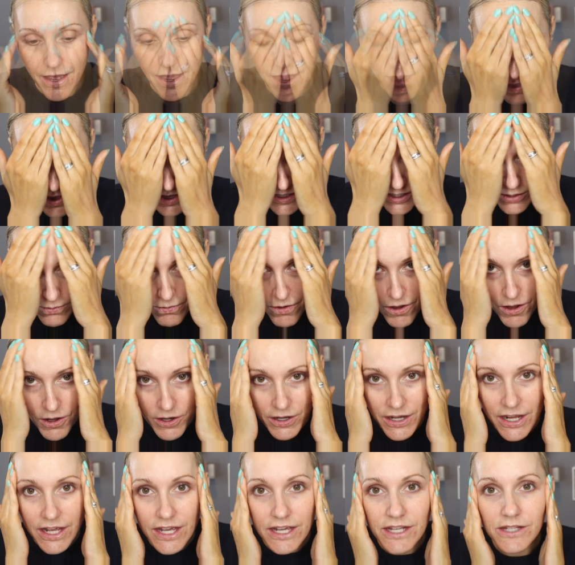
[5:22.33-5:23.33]
This
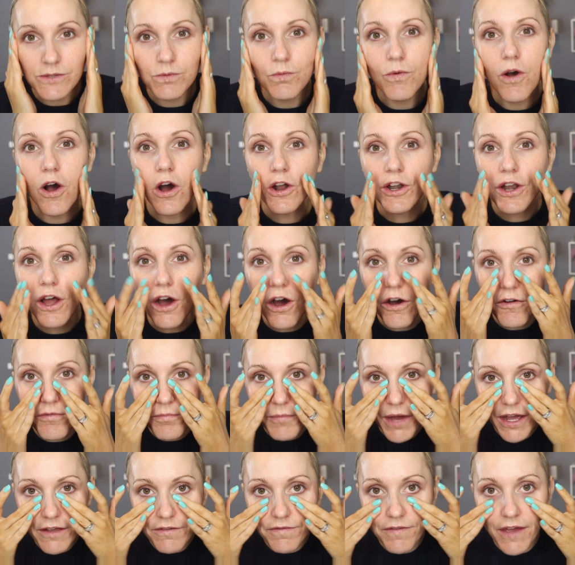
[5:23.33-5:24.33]
one is one of
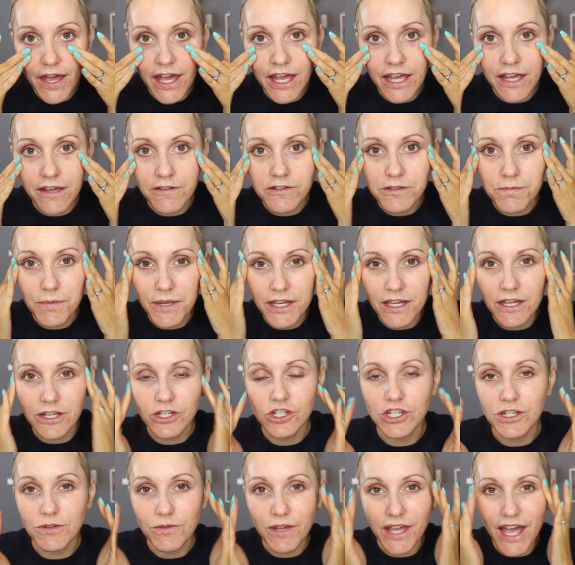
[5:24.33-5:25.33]
my faves
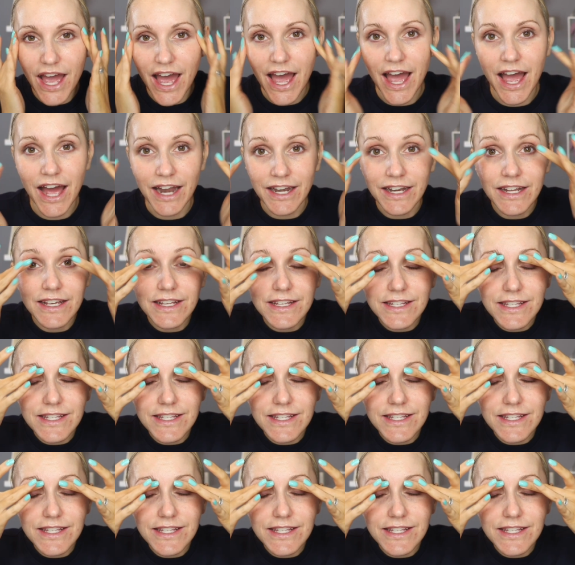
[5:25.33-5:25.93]
because you can